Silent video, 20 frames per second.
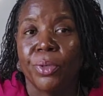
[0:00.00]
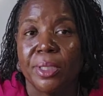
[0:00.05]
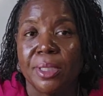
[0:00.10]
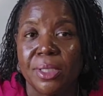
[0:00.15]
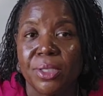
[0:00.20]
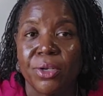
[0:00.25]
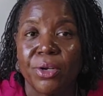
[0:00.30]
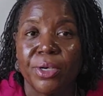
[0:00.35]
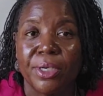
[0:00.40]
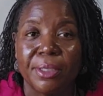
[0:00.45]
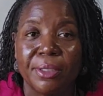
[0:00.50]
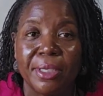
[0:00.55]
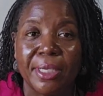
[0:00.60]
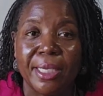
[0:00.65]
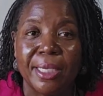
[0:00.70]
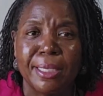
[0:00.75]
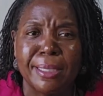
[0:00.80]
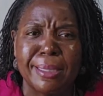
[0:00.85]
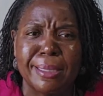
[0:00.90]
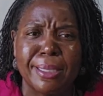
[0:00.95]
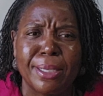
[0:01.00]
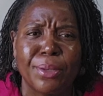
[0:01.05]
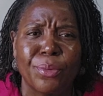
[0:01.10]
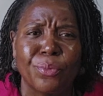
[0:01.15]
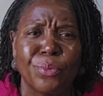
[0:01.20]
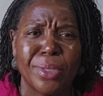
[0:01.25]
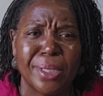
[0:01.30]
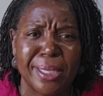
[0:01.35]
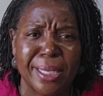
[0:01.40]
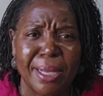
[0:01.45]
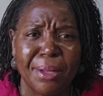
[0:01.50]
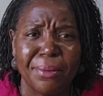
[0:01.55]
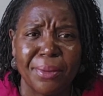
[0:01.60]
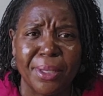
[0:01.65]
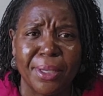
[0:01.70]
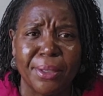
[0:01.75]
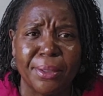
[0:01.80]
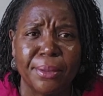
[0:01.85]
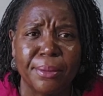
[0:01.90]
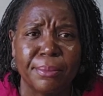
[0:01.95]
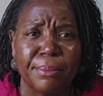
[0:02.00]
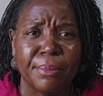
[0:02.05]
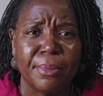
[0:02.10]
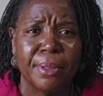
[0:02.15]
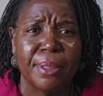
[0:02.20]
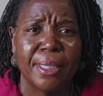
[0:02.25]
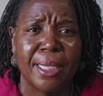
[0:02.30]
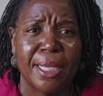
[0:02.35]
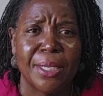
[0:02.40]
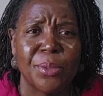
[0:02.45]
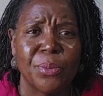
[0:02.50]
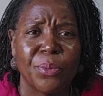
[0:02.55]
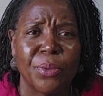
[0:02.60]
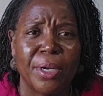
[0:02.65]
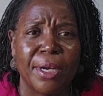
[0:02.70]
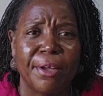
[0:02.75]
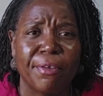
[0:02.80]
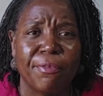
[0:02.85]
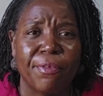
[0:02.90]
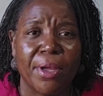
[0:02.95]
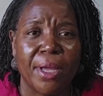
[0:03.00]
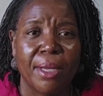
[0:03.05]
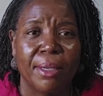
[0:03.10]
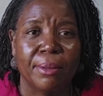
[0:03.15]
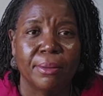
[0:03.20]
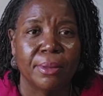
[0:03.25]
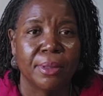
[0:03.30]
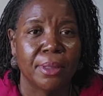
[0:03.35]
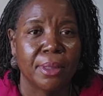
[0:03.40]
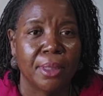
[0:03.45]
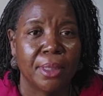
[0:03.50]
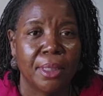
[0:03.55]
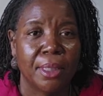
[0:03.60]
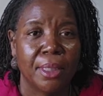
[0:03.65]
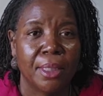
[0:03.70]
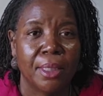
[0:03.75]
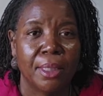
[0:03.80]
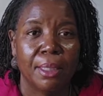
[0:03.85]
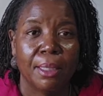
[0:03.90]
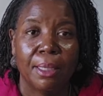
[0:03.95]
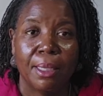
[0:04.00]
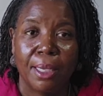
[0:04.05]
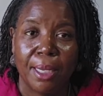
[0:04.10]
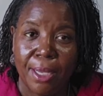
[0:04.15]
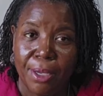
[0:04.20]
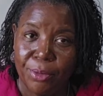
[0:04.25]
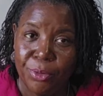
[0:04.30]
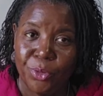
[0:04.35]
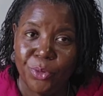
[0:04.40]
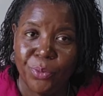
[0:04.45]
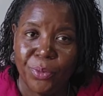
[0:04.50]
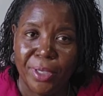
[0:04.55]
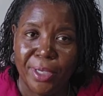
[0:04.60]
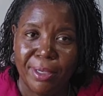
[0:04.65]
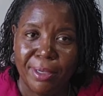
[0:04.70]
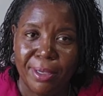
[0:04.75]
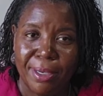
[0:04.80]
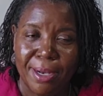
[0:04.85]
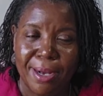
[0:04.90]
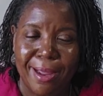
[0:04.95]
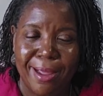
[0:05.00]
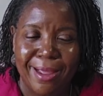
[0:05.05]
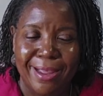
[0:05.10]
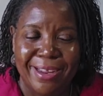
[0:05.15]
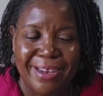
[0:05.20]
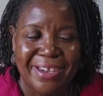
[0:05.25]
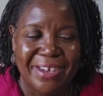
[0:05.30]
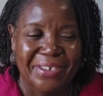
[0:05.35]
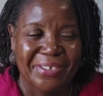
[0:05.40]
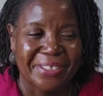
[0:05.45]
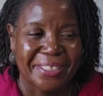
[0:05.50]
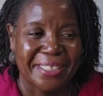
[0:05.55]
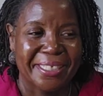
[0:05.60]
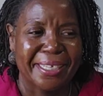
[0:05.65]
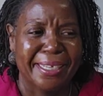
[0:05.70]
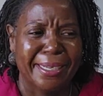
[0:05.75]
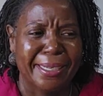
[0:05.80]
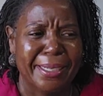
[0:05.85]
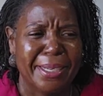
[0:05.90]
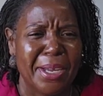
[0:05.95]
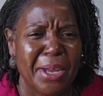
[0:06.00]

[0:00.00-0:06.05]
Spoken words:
started looking and seeing what's out there. And that's when I found loungewear. And I was like,